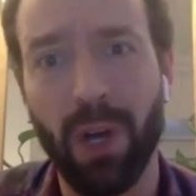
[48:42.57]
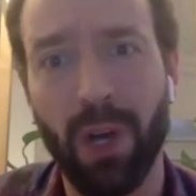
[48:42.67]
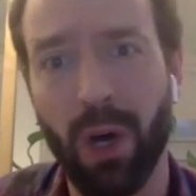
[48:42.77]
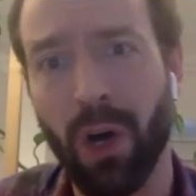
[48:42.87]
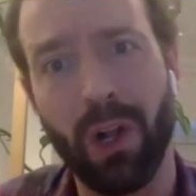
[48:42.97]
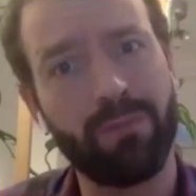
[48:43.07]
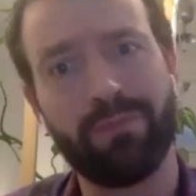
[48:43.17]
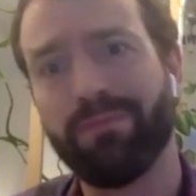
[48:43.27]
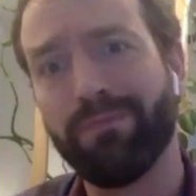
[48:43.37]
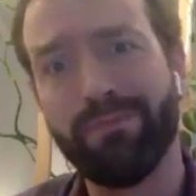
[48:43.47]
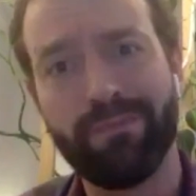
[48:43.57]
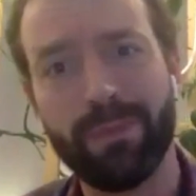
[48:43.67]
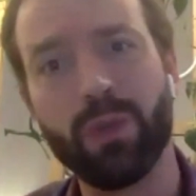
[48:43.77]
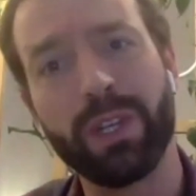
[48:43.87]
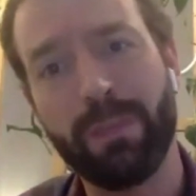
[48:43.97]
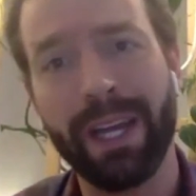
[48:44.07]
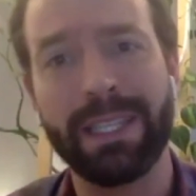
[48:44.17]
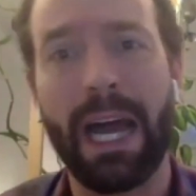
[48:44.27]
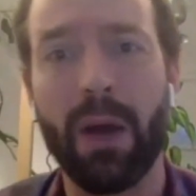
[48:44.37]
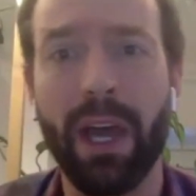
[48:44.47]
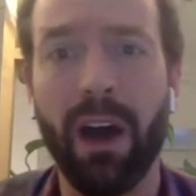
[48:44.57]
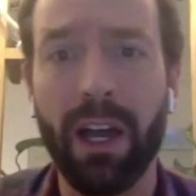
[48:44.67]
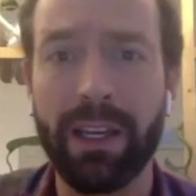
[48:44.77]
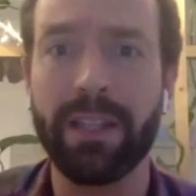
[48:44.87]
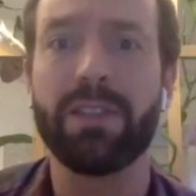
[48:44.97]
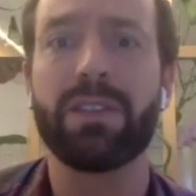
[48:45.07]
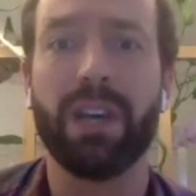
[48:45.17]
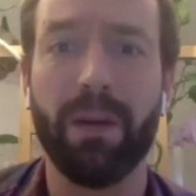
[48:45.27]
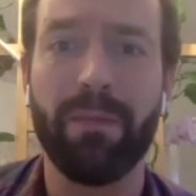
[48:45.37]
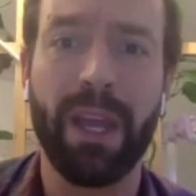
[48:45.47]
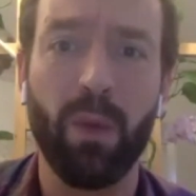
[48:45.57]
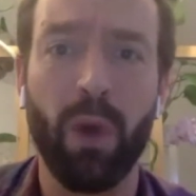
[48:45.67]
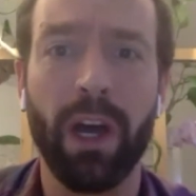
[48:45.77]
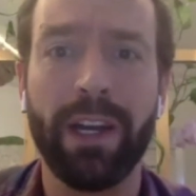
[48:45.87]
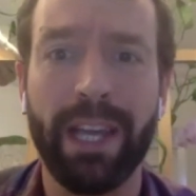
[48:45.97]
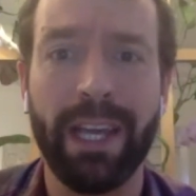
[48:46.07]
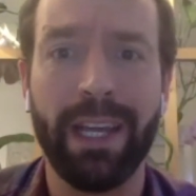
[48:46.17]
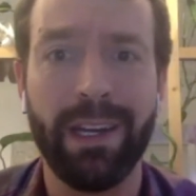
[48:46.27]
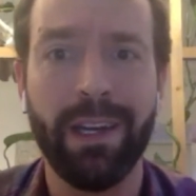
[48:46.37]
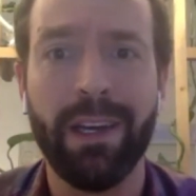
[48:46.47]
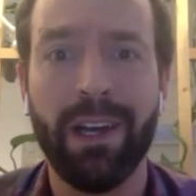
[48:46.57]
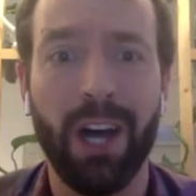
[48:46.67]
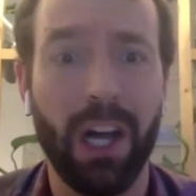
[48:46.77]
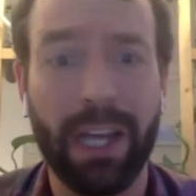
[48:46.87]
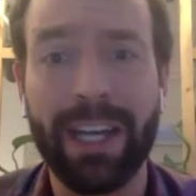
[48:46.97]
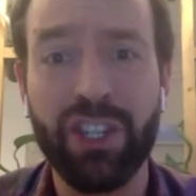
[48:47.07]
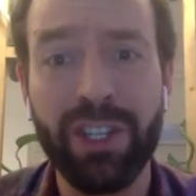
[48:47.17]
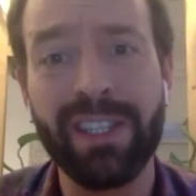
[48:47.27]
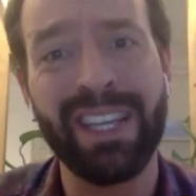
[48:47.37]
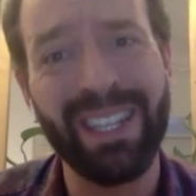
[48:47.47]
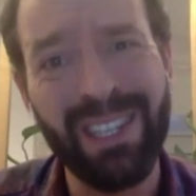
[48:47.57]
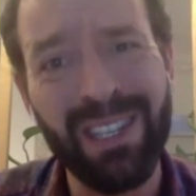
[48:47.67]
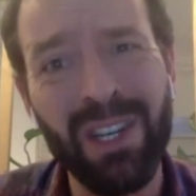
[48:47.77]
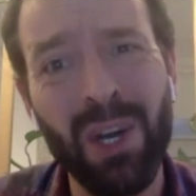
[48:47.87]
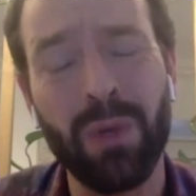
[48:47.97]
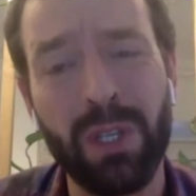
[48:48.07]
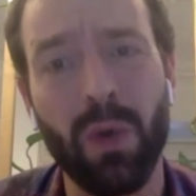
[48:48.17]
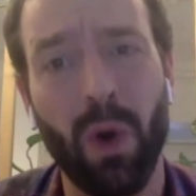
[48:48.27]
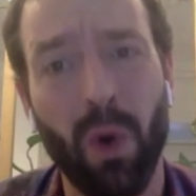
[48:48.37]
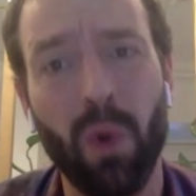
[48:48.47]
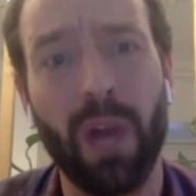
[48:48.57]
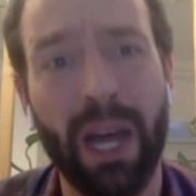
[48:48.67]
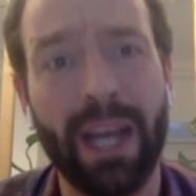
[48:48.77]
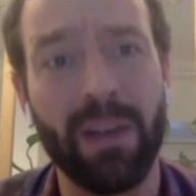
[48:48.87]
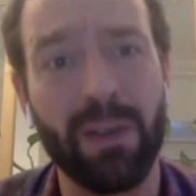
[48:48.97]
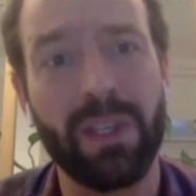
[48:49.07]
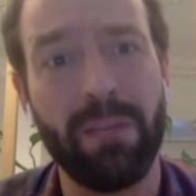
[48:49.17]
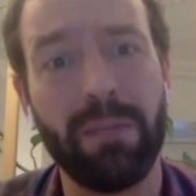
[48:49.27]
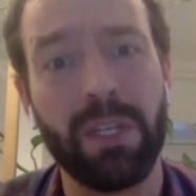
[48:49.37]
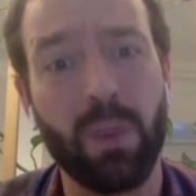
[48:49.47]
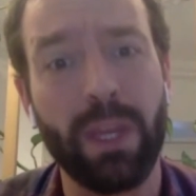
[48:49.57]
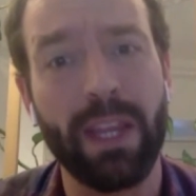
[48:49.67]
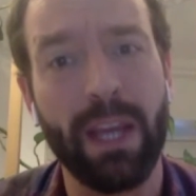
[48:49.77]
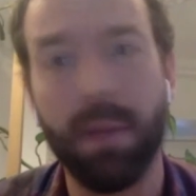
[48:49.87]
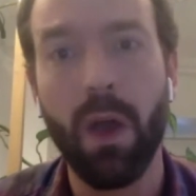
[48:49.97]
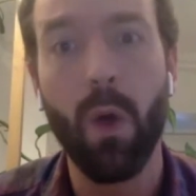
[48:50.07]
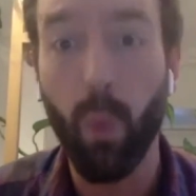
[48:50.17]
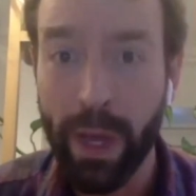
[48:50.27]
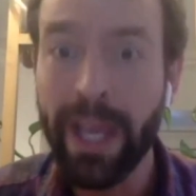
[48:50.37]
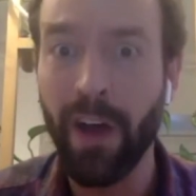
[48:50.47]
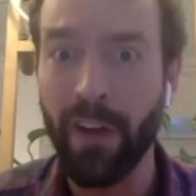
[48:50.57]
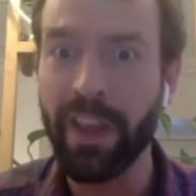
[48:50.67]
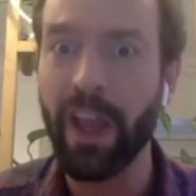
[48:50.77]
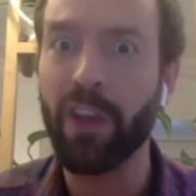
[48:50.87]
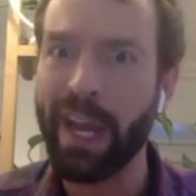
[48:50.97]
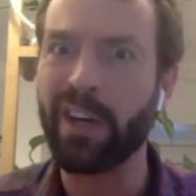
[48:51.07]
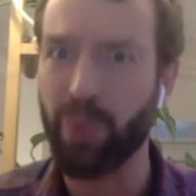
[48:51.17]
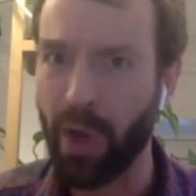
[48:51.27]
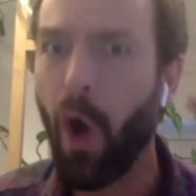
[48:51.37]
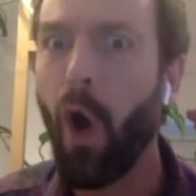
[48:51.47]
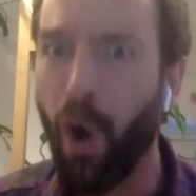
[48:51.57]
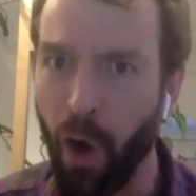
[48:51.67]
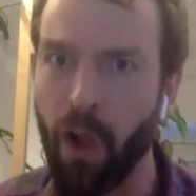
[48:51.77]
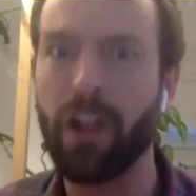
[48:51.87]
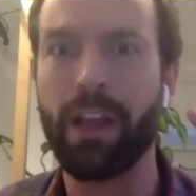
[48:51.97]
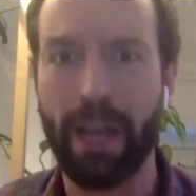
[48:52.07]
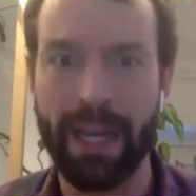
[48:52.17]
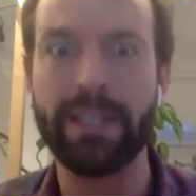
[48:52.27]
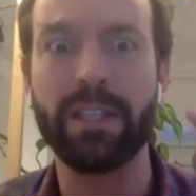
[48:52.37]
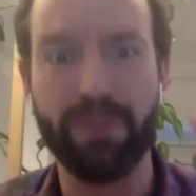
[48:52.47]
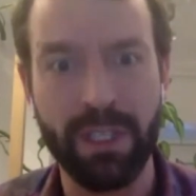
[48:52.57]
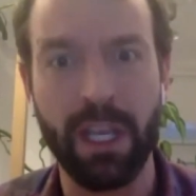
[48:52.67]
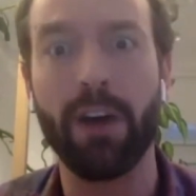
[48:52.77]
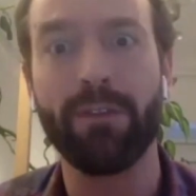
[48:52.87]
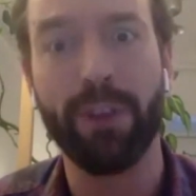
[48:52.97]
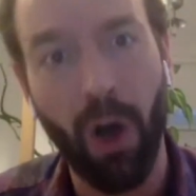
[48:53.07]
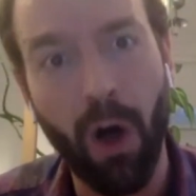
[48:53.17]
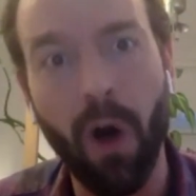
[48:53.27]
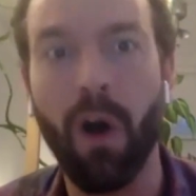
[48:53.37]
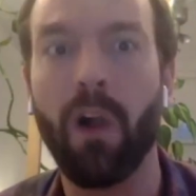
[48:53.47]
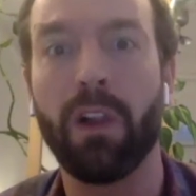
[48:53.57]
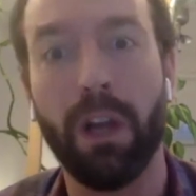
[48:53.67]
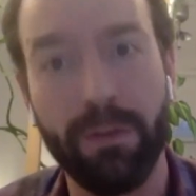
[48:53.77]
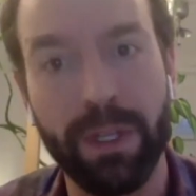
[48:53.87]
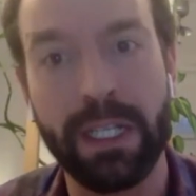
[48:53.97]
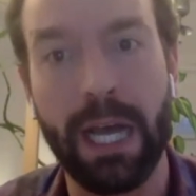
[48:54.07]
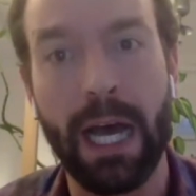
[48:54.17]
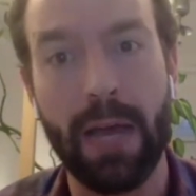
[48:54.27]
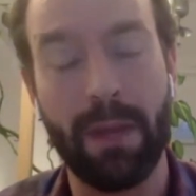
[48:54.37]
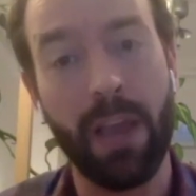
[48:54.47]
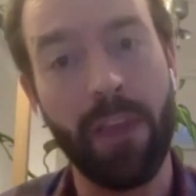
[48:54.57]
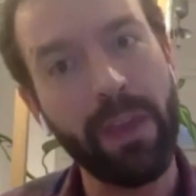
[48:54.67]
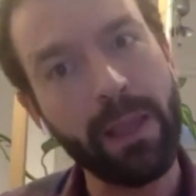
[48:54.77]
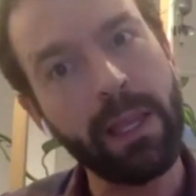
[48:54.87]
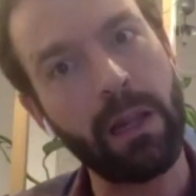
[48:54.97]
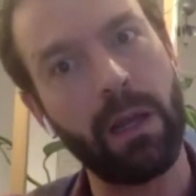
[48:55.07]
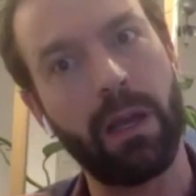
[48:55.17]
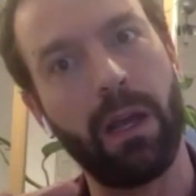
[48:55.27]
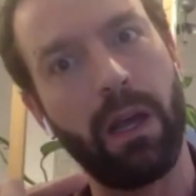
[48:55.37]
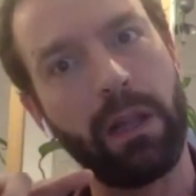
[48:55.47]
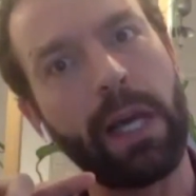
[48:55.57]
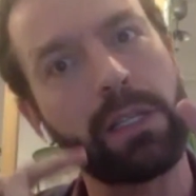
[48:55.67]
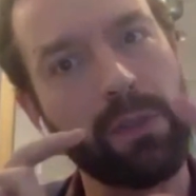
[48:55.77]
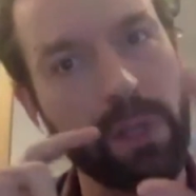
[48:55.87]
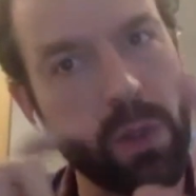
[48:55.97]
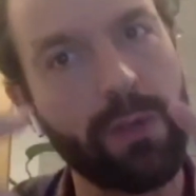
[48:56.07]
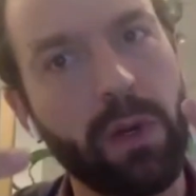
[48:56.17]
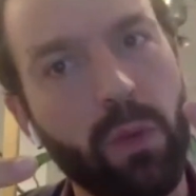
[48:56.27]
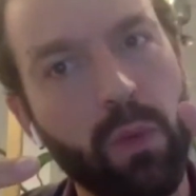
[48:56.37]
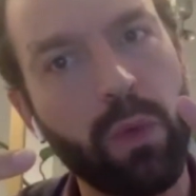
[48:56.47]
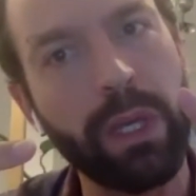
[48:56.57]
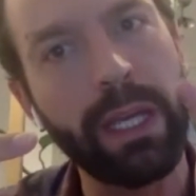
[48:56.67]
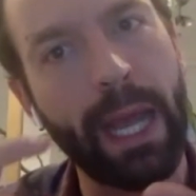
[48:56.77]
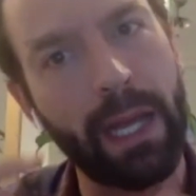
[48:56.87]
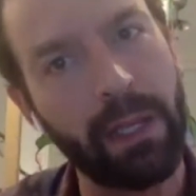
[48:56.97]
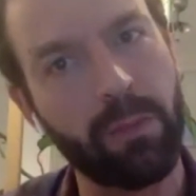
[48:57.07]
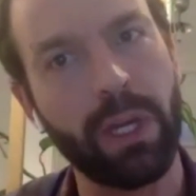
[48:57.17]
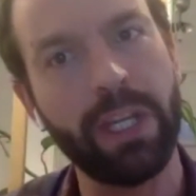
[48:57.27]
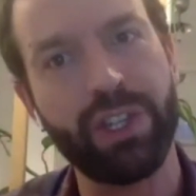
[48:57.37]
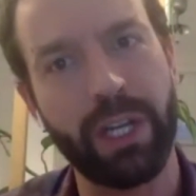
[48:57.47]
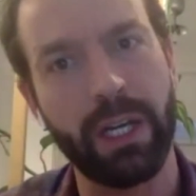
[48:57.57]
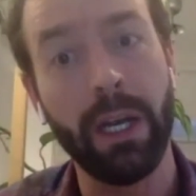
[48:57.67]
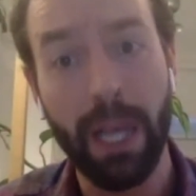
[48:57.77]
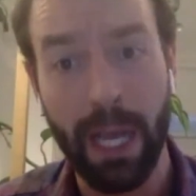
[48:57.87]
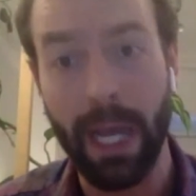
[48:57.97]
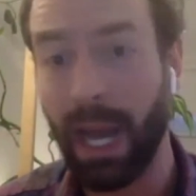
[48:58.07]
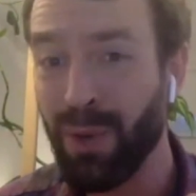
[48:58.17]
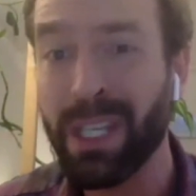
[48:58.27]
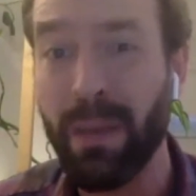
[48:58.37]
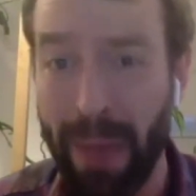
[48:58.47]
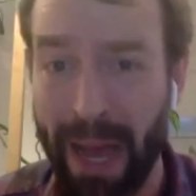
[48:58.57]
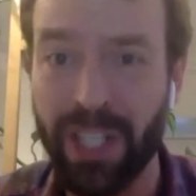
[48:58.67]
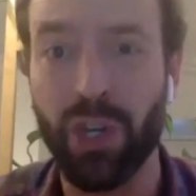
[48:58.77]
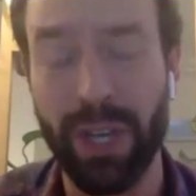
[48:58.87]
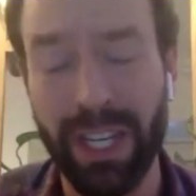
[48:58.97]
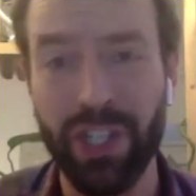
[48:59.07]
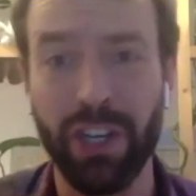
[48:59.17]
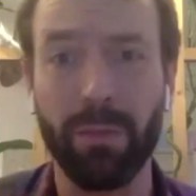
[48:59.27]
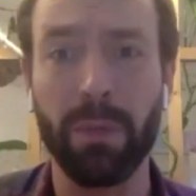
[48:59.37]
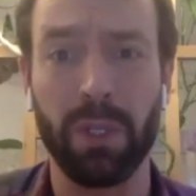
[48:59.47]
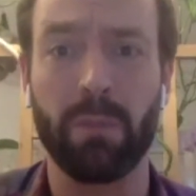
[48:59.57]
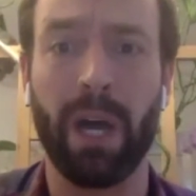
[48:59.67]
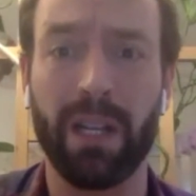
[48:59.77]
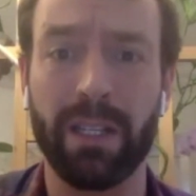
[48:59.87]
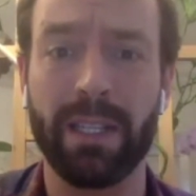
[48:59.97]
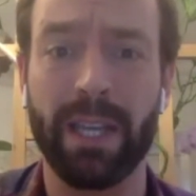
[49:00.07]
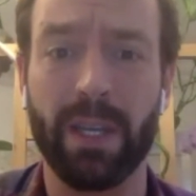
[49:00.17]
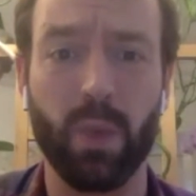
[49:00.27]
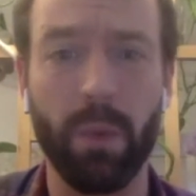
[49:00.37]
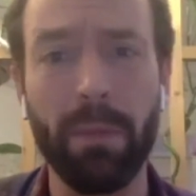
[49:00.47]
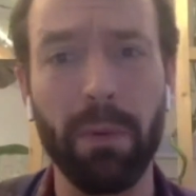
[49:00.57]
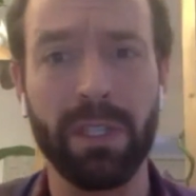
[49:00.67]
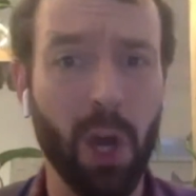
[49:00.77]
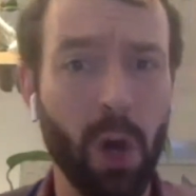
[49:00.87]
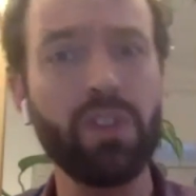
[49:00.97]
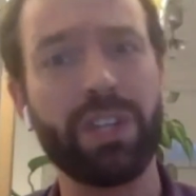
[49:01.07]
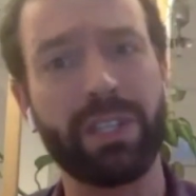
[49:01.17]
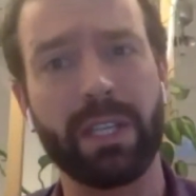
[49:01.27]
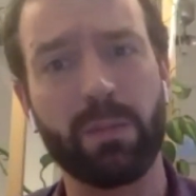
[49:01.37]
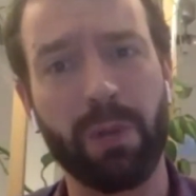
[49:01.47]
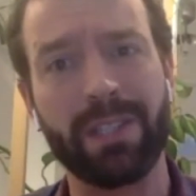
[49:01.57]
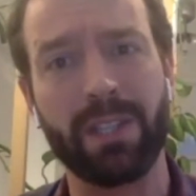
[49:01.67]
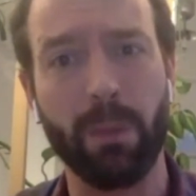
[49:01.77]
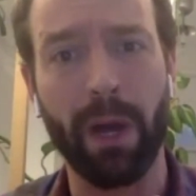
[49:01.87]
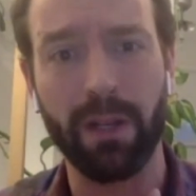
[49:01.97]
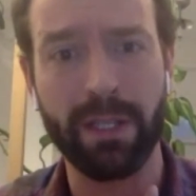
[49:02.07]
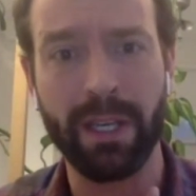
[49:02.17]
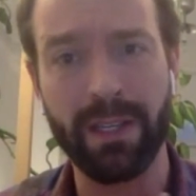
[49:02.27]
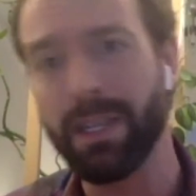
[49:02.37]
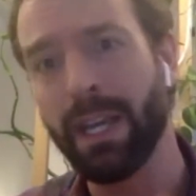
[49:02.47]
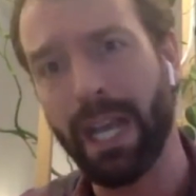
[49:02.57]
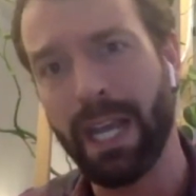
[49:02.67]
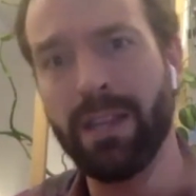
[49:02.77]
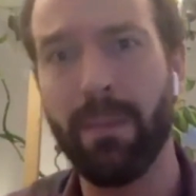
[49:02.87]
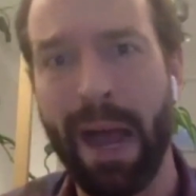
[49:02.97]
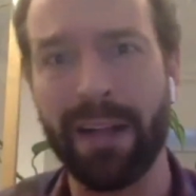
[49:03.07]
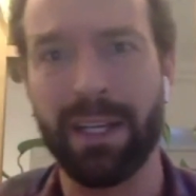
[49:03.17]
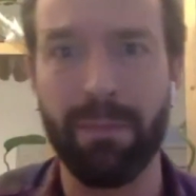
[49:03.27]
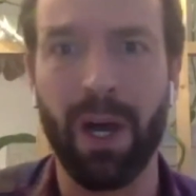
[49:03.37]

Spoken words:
all due respect to Howie Hawkins, they run in elections and they don't do a whole lot else in between them. We, on the other hand, are doing all kinds of stuff all of the time. And I think that it allows for sort of a recalibration, and I would say maturation of people's politics, where people don't just express their politics in the ballot